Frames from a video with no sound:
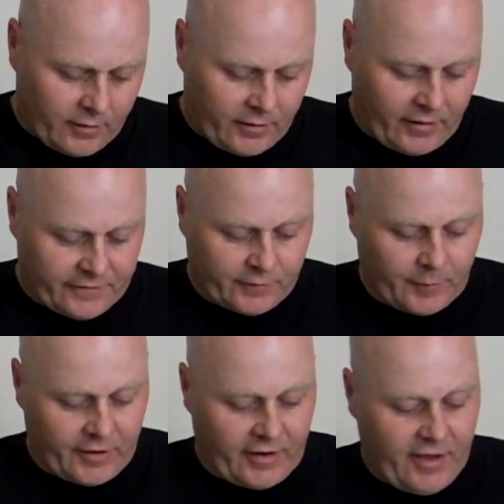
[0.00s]
Okay, so I'm
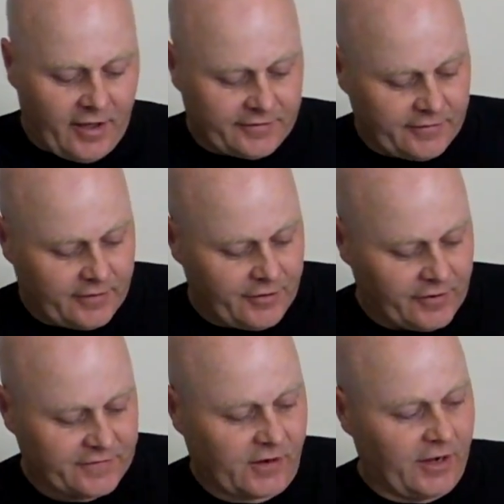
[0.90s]
going to cut a
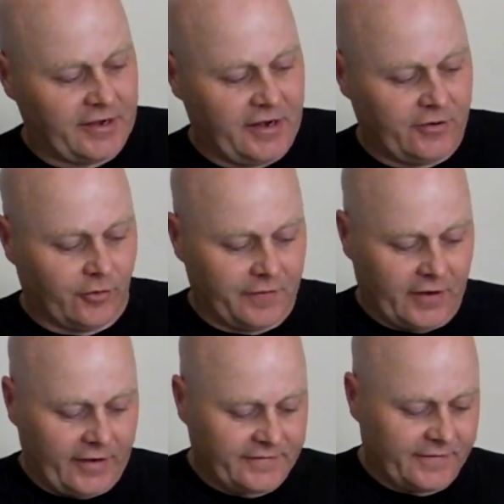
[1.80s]
nice clean end on the
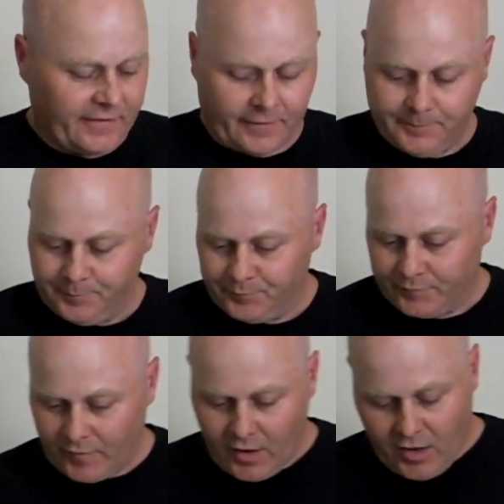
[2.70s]
elastic,
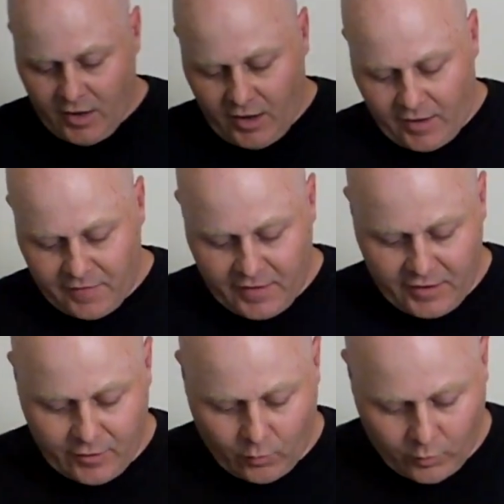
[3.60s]
and
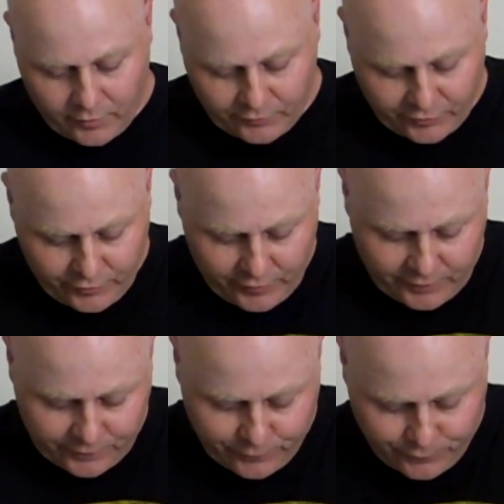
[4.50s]
then what I'll do
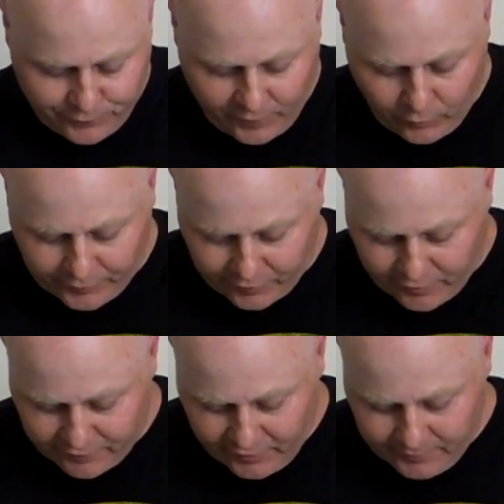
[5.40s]
is fold it
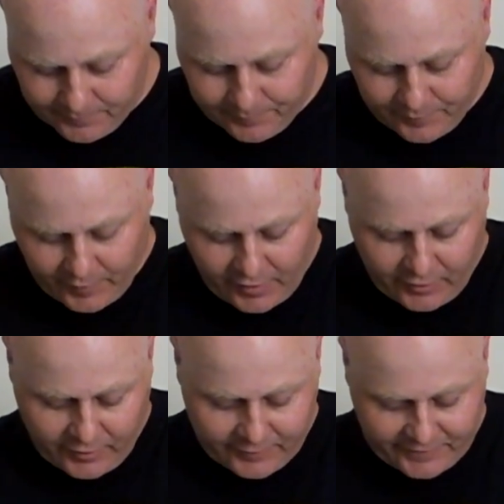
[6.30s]
over, and
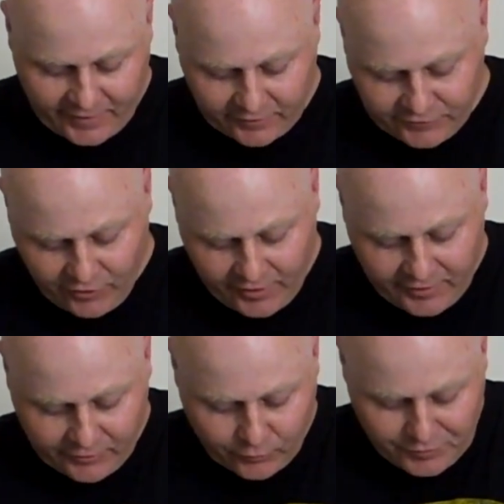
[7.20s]
I'm going to take a
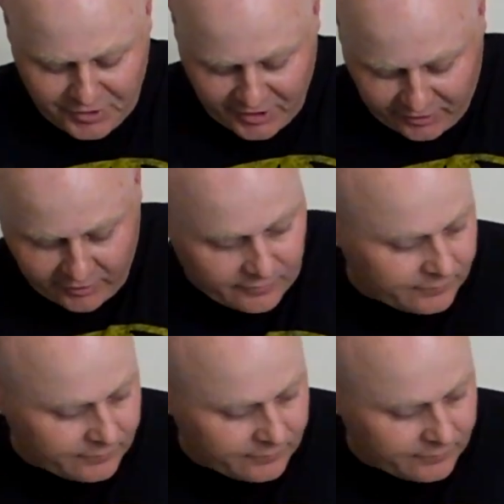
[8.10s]
tiny little nick